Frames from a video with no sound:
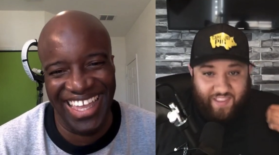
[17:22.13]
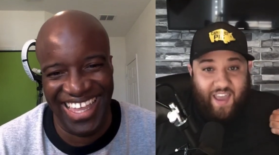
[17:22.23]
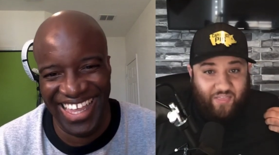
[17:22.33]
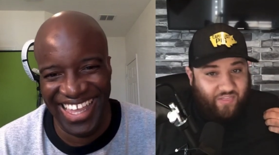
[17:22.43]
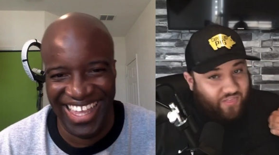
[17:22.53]

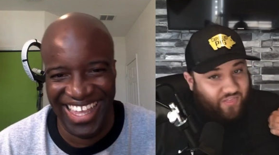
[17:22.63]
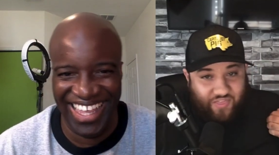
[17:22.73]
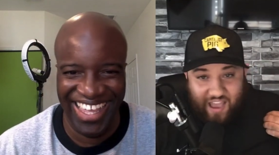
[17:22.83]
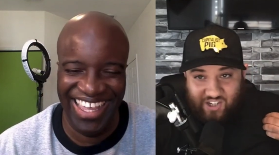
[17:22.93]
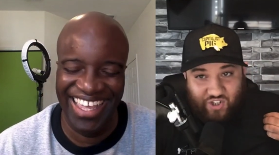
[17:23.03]
Speaker 1: yeah,
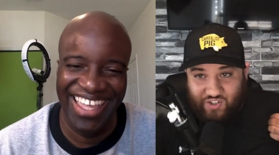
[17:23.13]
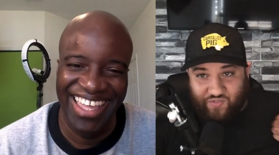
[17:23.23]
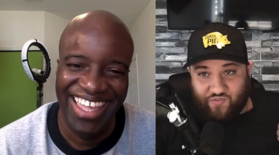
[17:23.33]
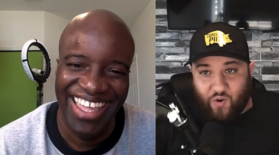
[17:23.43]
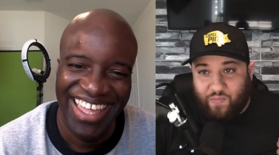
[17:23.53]
that's
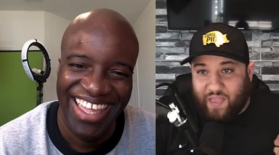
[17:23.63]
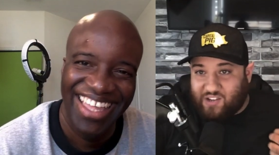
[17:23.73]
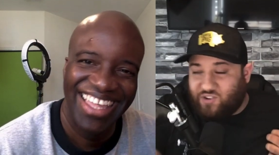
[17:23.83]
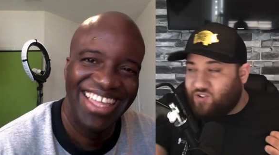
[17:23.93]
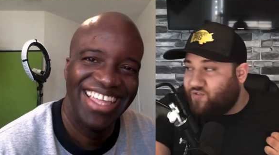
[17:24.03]
just from
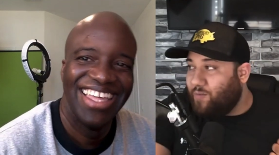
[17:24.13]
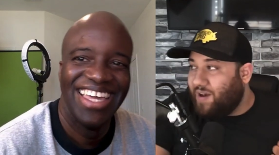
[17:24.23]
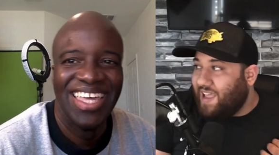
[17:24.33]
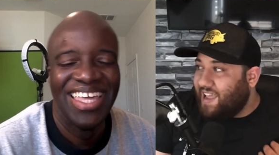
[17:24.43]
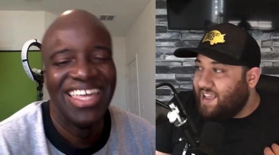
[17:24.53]
that's just from
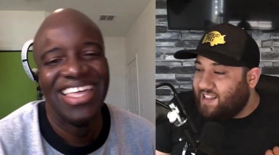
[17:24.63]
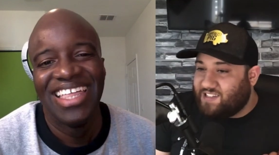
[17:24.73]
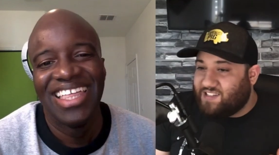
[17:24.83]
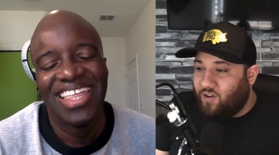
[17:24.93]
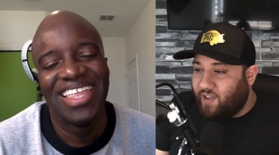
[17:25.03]

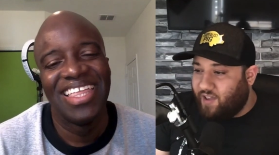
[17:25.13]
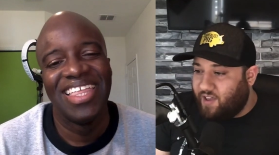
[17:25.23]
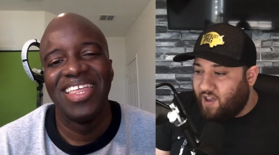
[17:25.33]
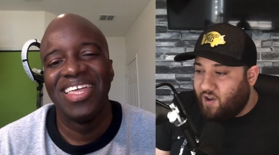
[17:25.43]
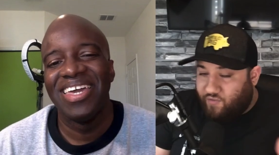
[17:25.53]
leads, like
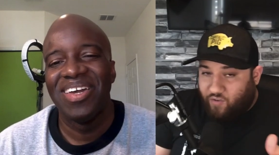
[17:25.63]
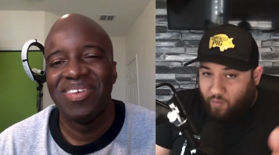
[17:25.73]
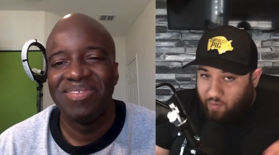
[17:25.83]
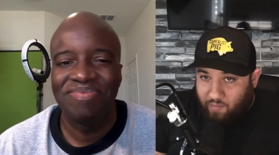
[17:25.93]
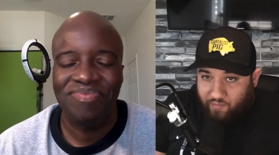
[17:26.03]
yeah. from
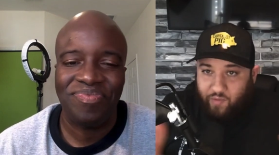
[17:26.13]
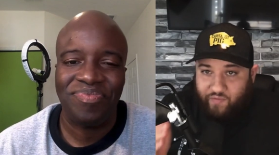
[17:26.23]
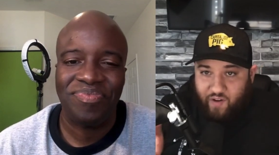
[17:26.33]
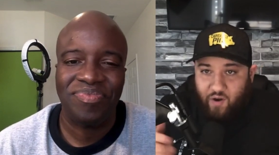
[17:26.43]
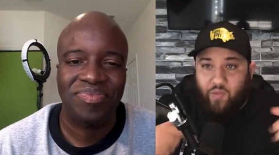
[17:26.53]
coming from the
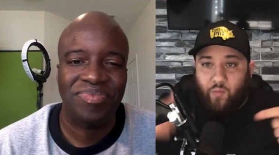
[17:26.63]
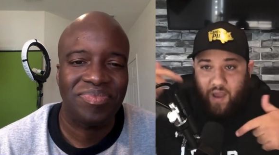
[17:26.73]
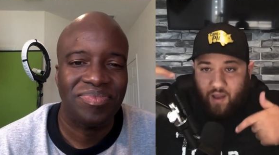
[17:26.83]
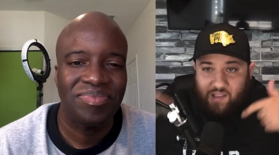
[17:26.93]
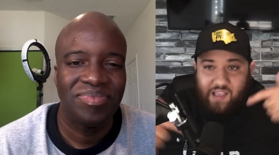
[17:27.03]
funnel. And the
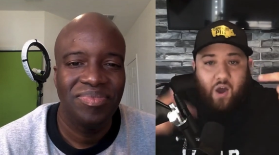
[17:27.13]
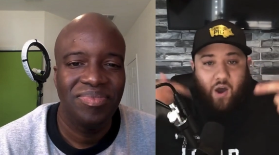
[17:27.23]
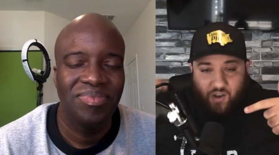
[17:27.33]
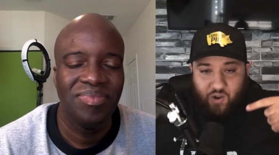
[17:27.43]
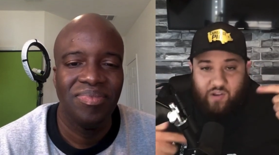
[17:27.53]
way I,
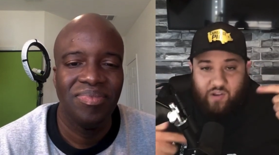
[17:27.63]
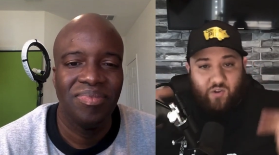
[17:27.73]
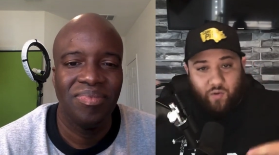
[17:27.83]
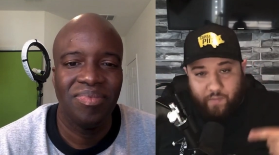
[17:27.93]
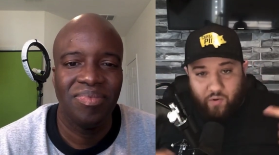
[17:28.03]
I do it,
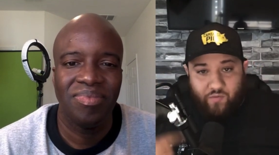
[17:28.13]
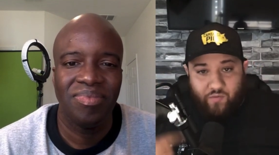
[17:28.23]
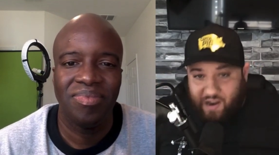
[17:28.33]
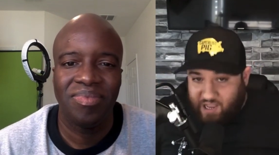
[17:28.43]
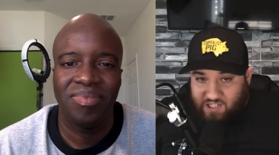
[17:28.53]
so I build a
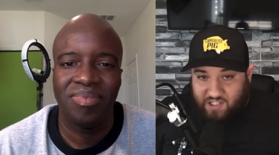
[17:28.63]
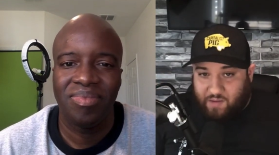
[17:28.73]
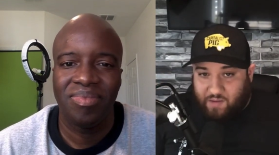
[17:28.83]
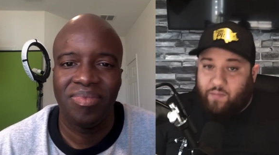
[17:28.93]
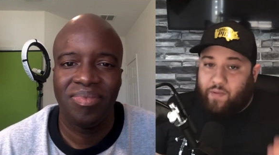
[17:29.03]

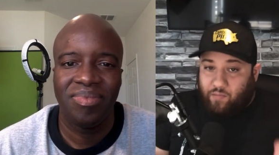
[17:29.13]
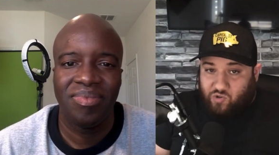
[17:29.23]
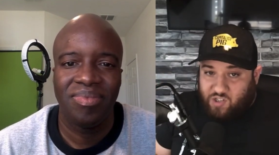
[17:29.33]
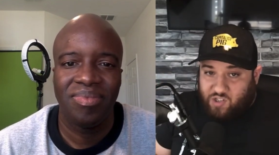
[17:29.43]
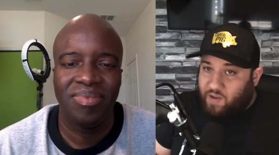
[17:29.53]
relationship, then people
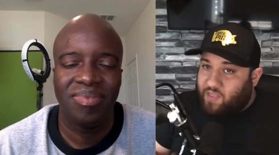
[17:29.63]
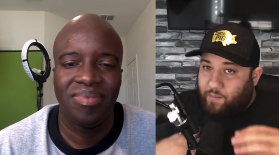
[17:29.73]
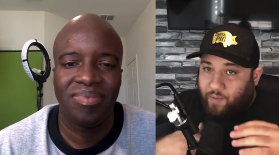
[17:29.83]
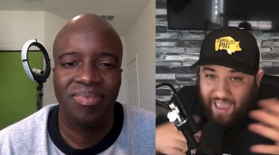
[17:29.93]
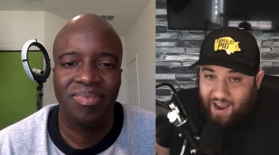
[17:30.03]
trust me and they
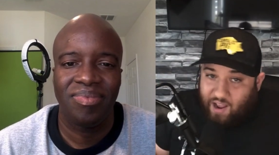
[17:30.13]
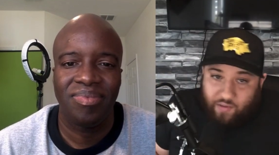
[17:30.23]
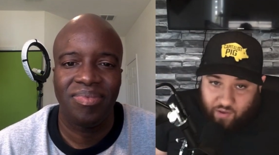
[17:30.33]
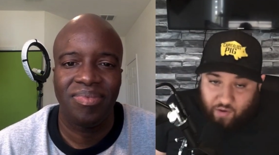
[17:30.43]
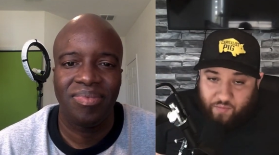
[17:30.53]
buy anything